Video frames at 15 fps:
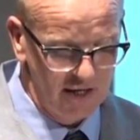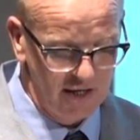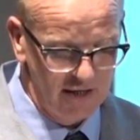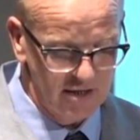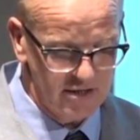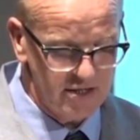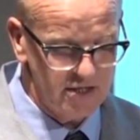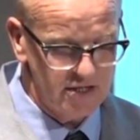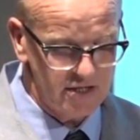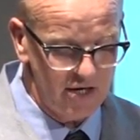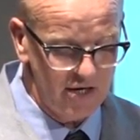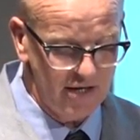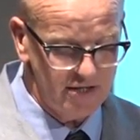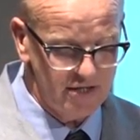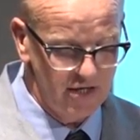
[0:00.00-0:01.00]
in a
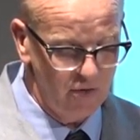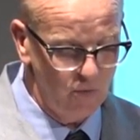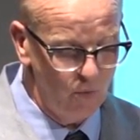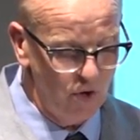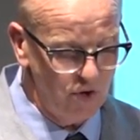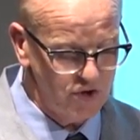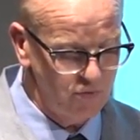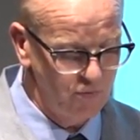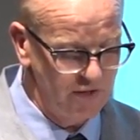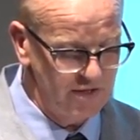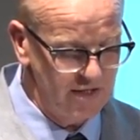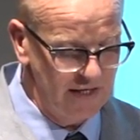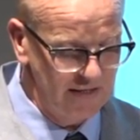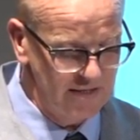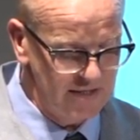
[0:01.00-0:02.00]
society awash with
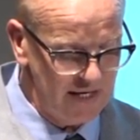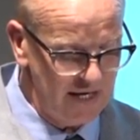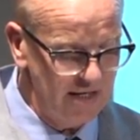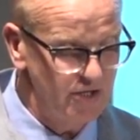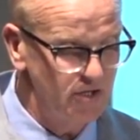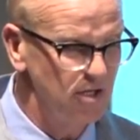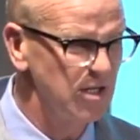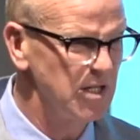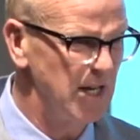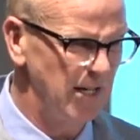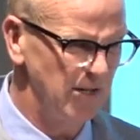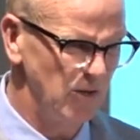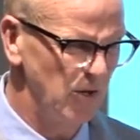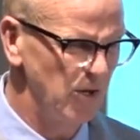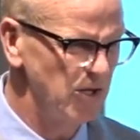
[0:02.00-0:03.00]
intelligent
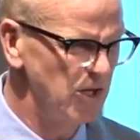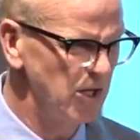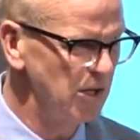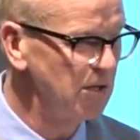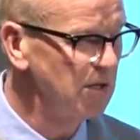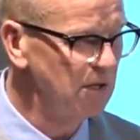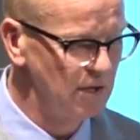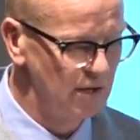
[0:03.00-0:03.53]
technology,